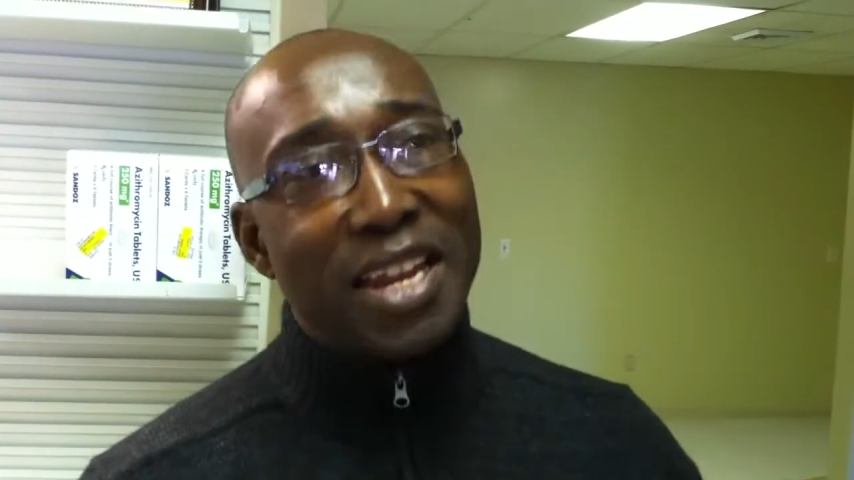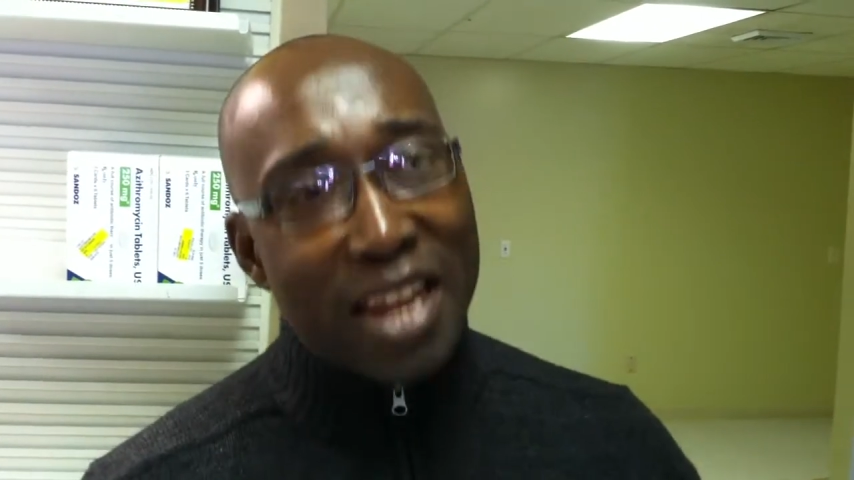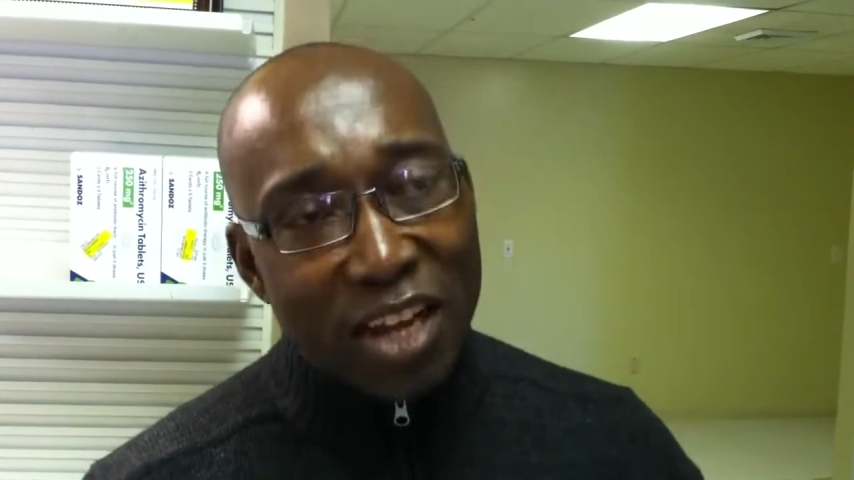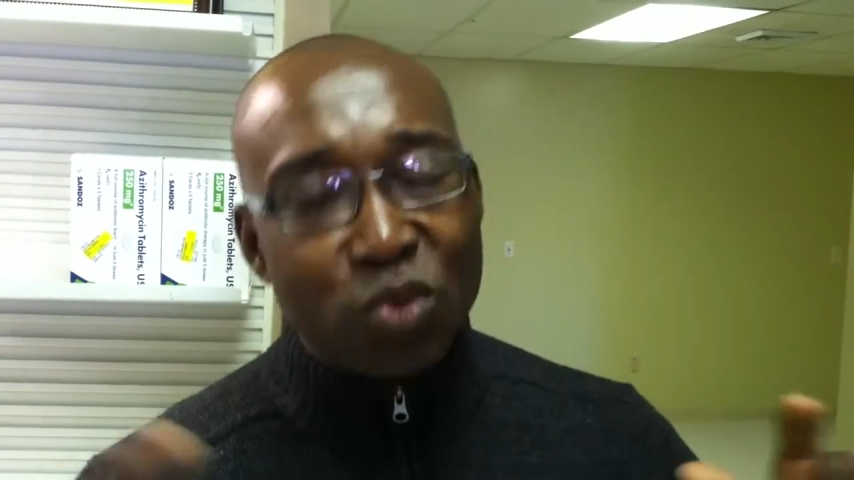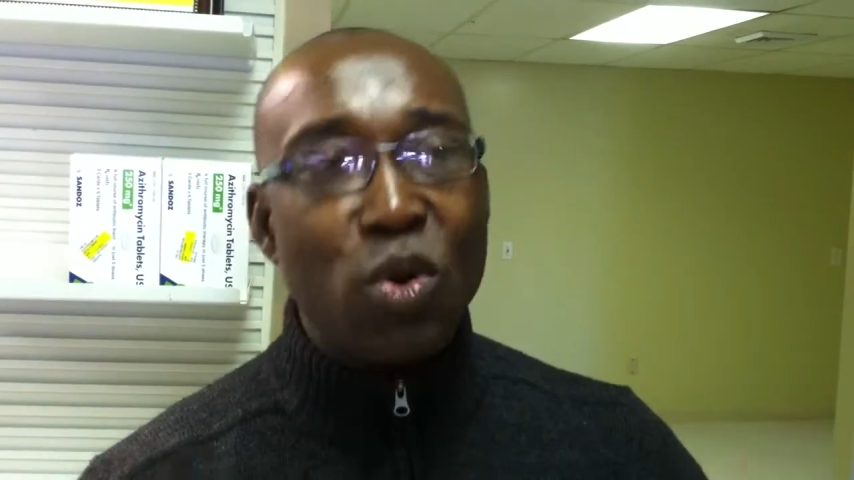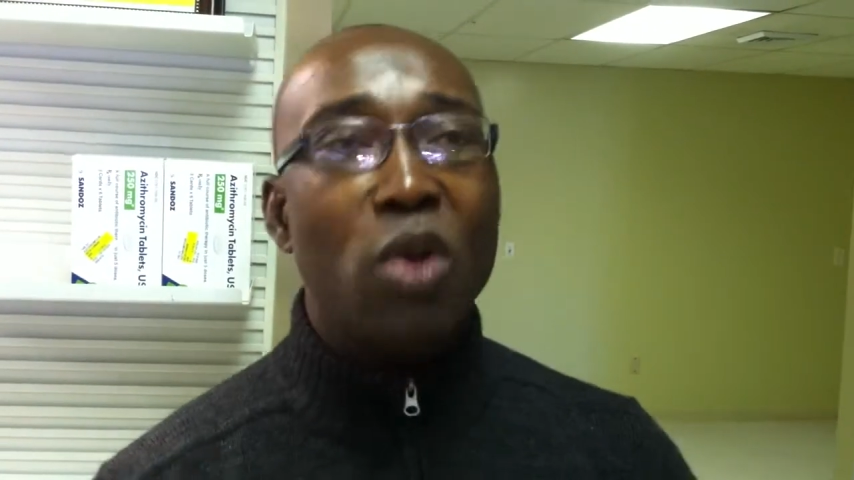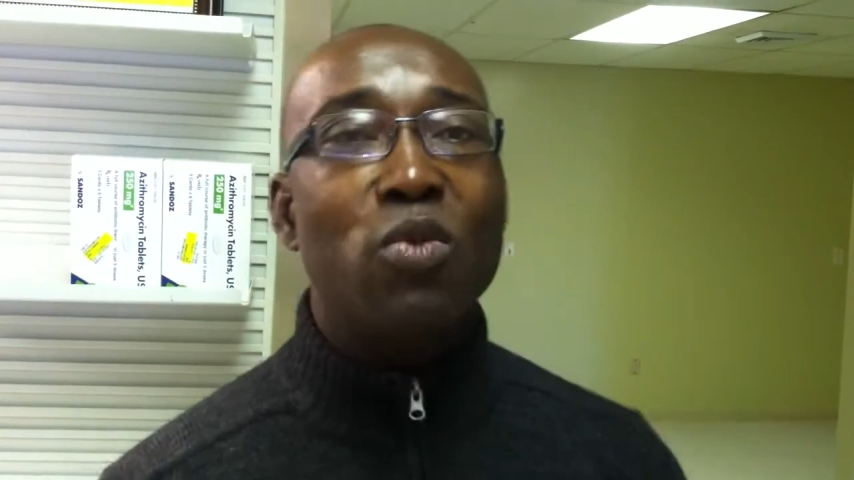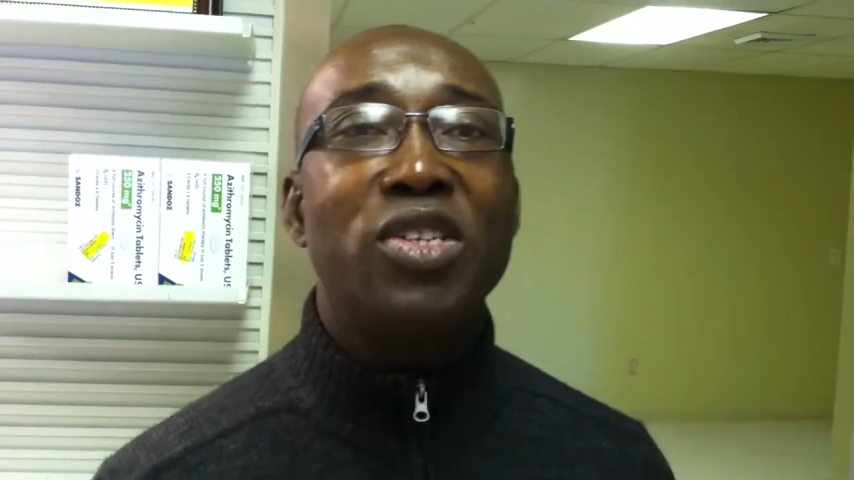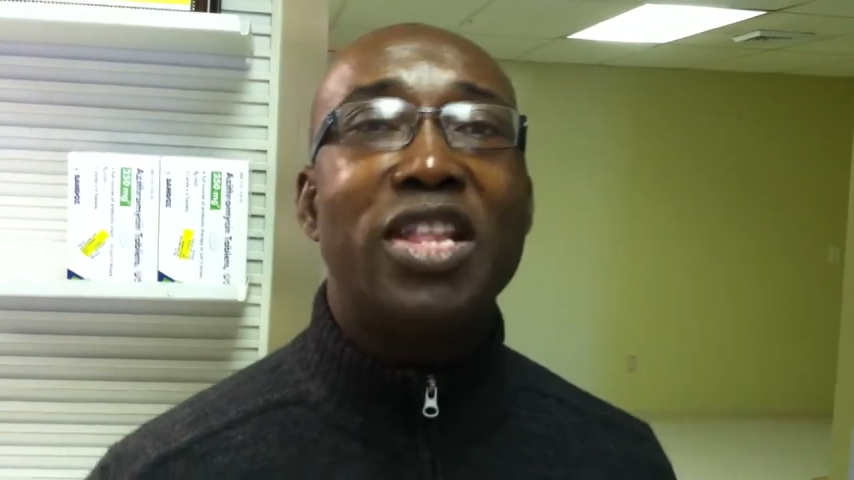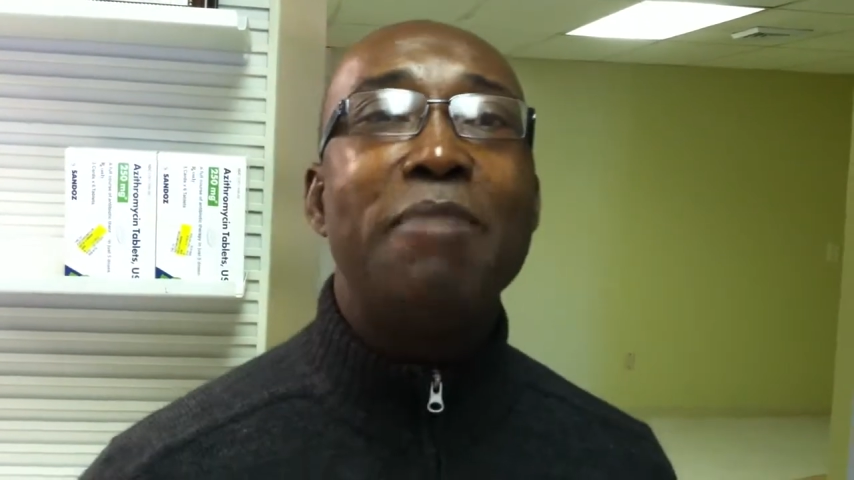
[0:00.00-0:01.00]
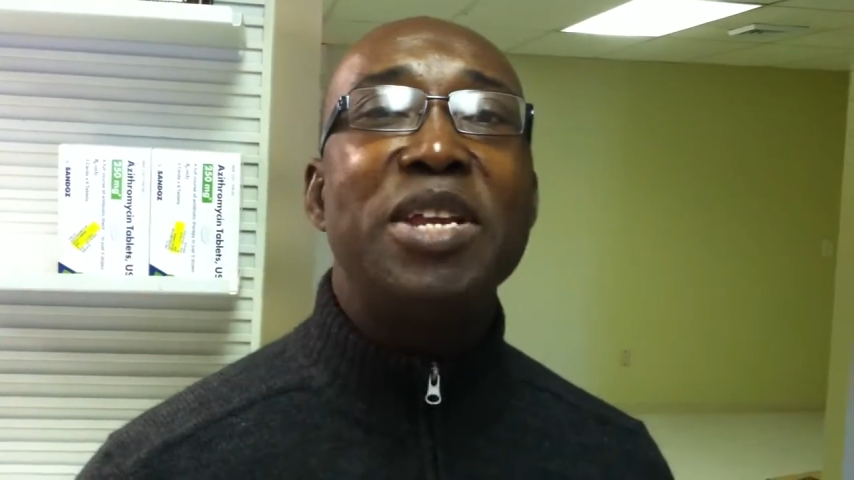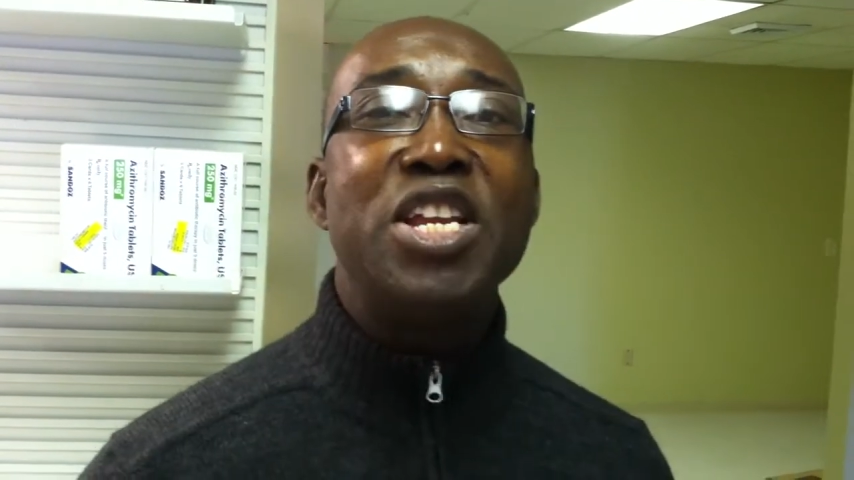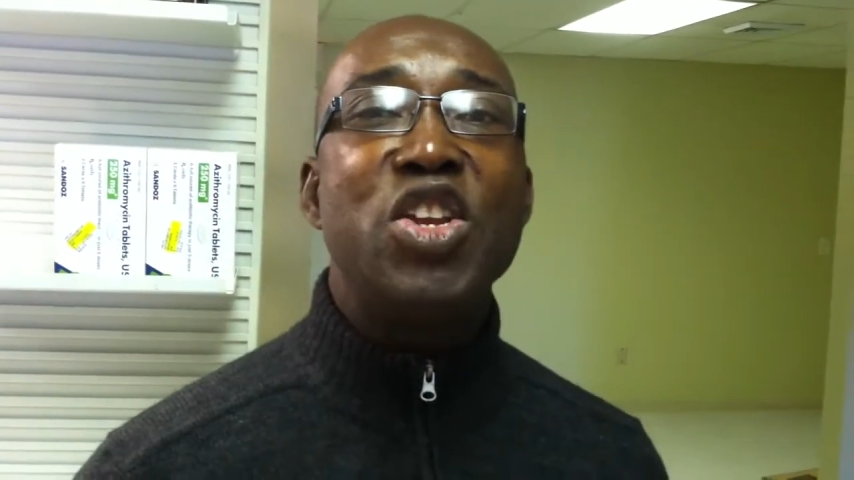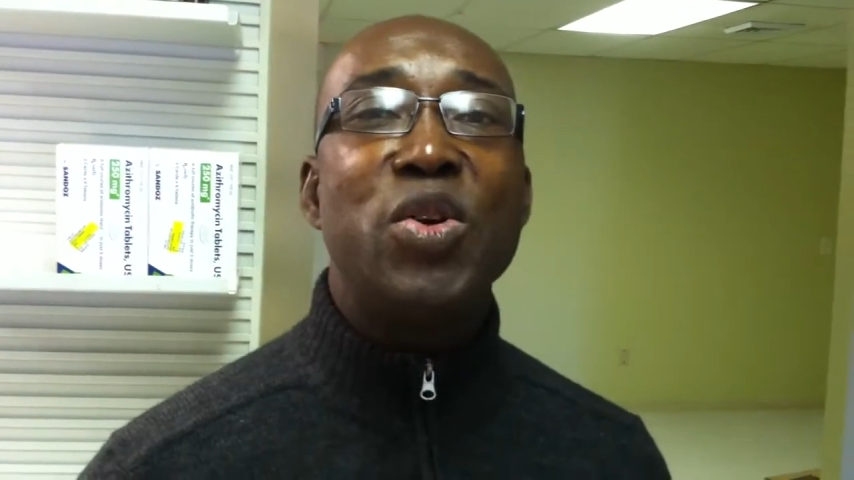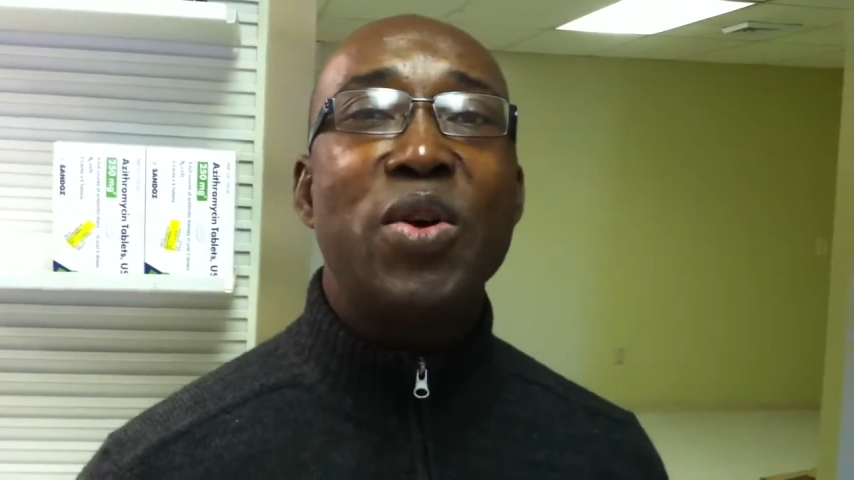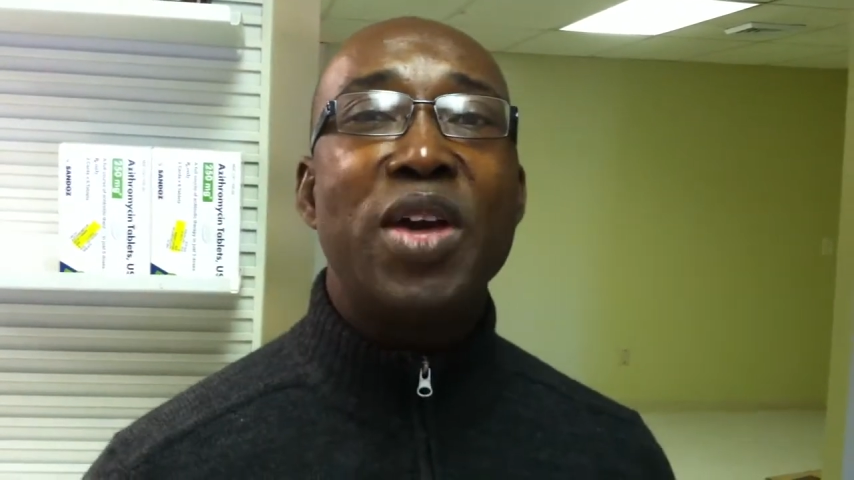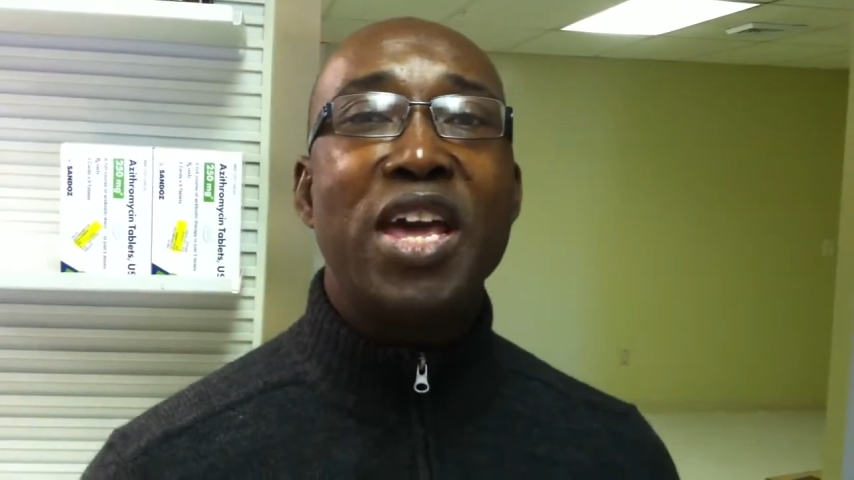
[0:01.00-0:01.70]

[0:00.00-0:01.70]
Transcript: that's where we step in, you know,